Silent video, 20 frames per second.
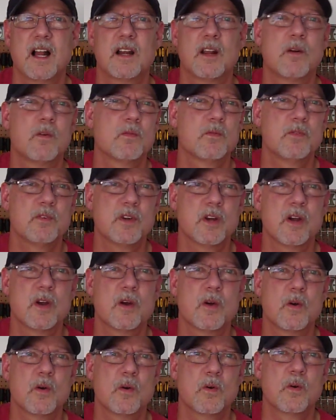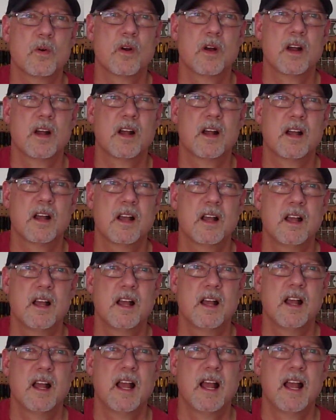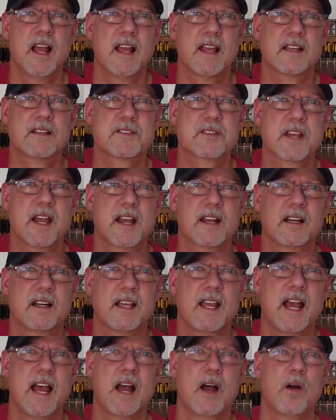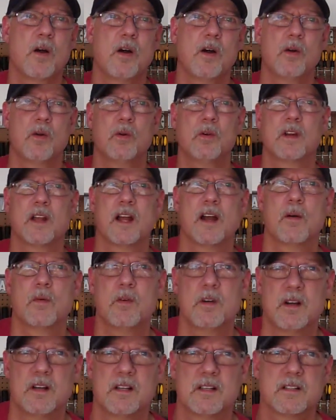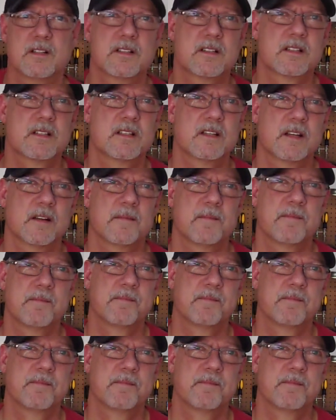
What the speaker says: I don't know exactly how old I was.